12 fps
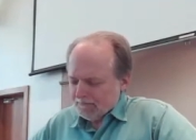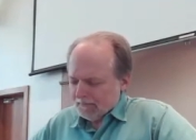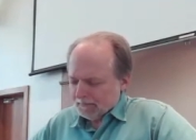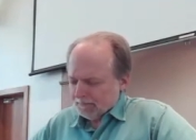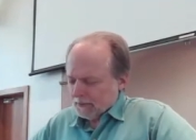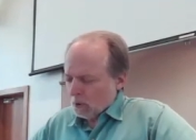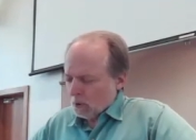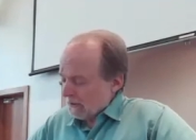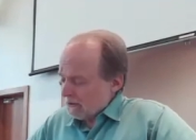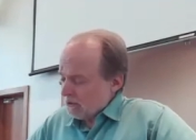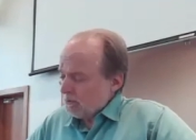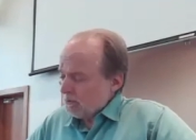Lord, we
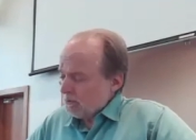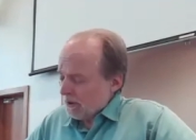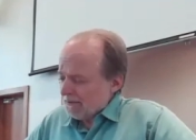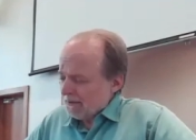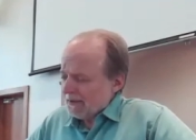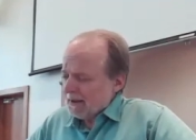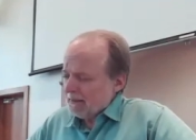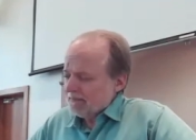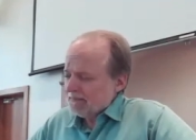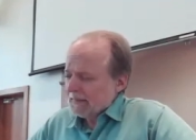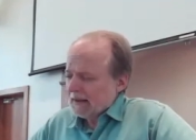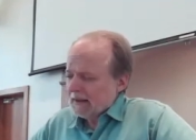do pray for
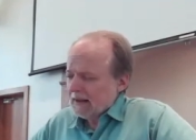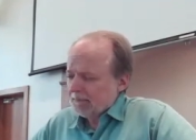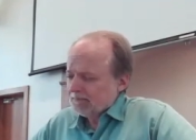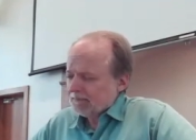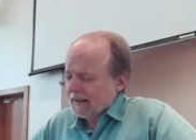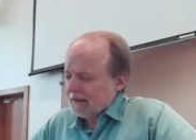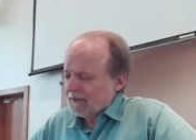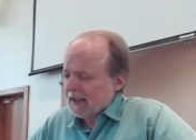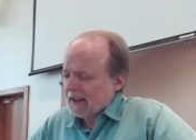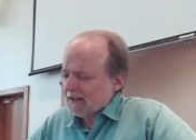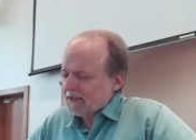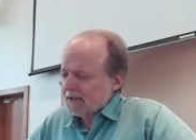them. Uh,
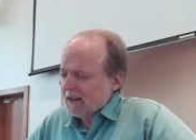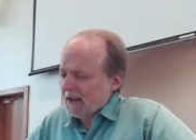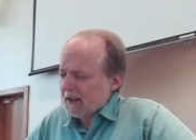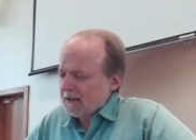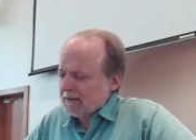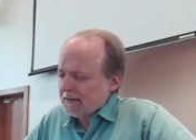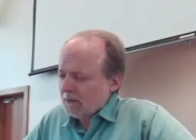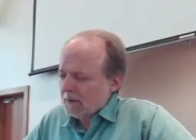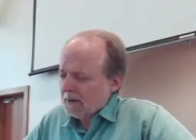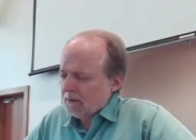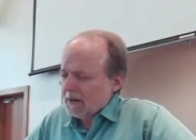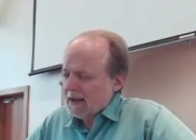Afghanistan, uh,
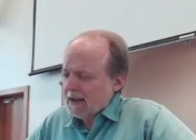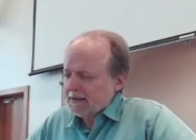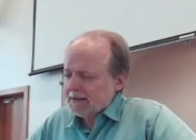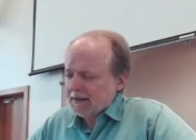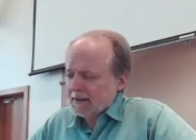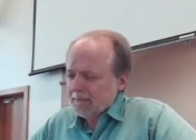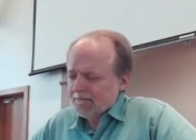we had, uh,